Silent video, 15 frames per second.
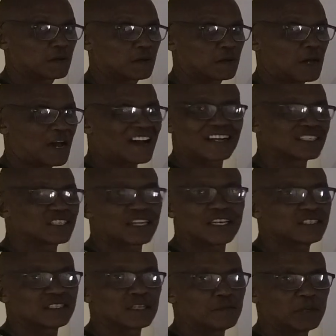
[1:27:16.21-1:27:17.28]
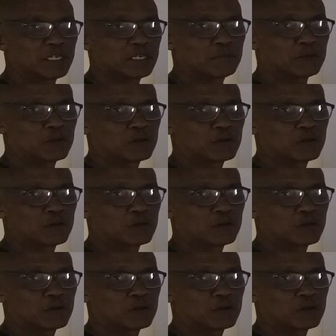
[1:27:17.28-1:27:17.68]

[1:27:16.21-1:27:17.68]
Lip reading: I can't change them anymore,